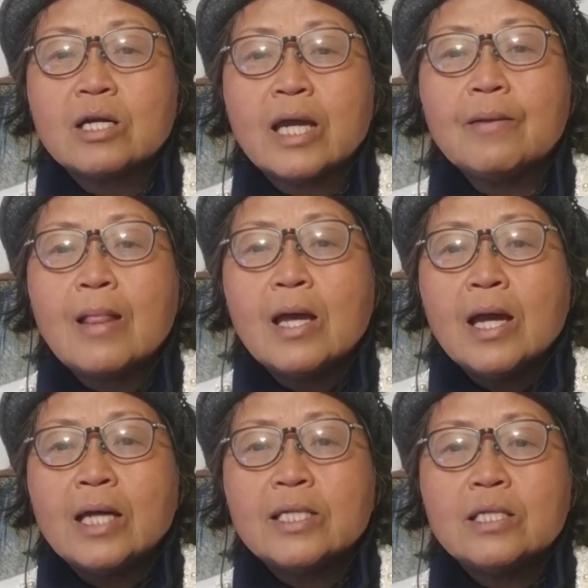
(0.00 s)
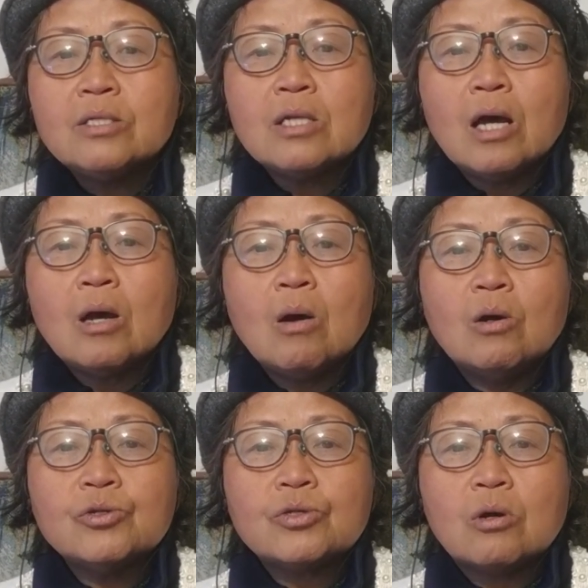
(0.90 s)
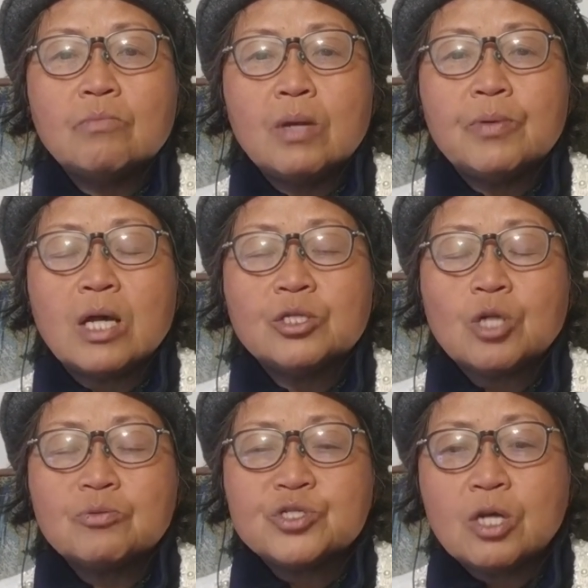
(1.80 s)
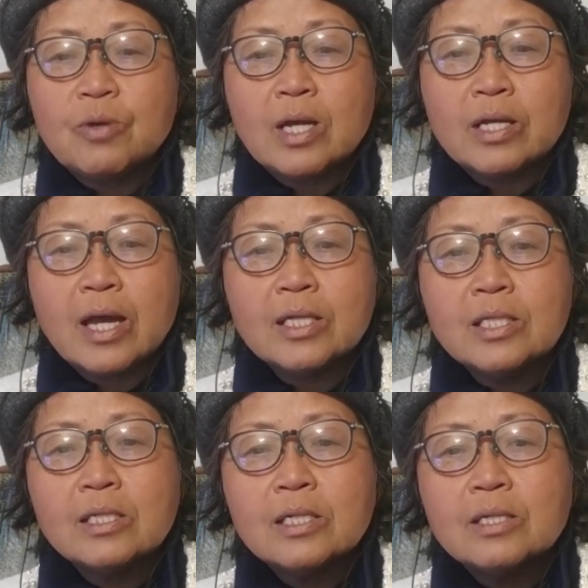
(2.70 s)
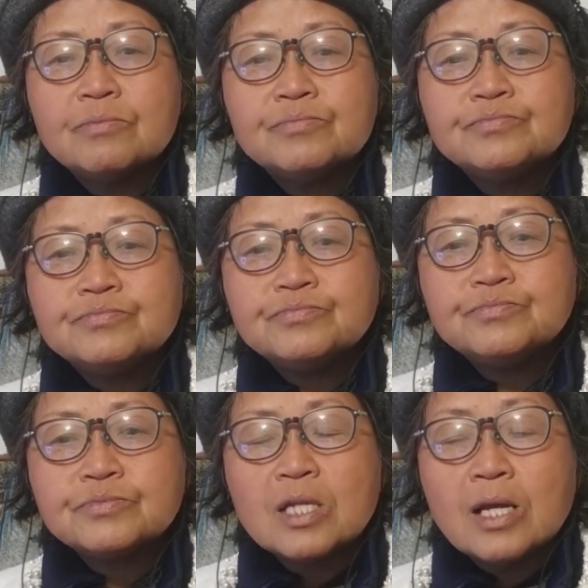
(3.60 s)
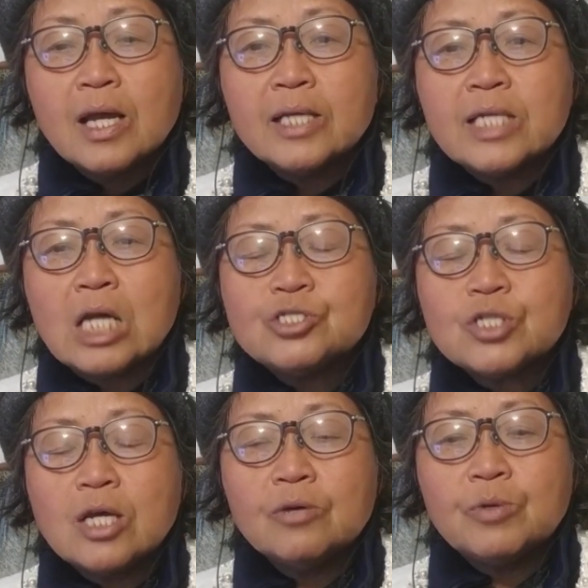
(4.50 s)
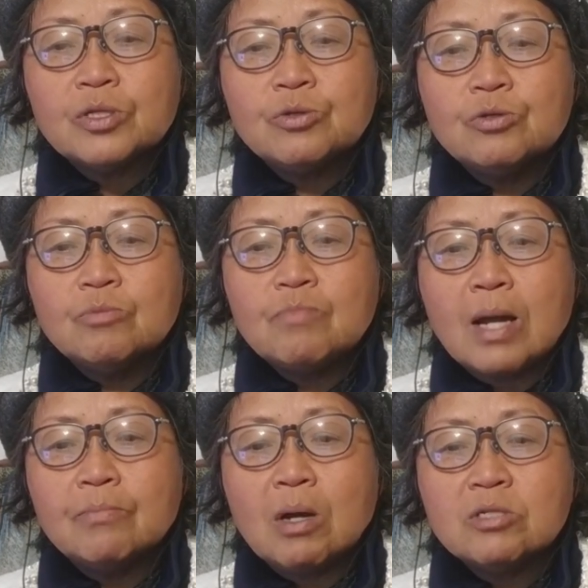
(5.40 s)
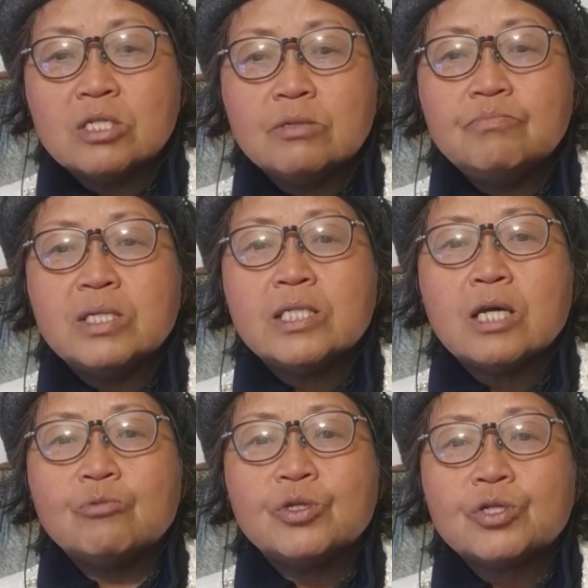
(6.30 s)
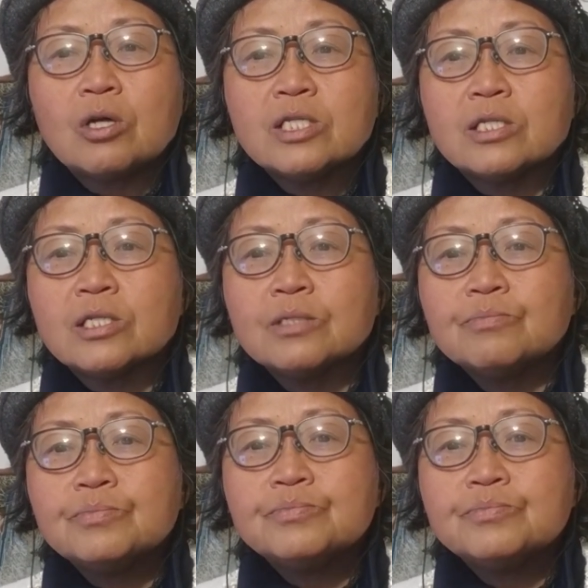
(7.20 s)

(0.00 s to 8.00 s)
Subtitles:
Okay. And then also maybe I stop sharing again, and I share with you my multimedia resources.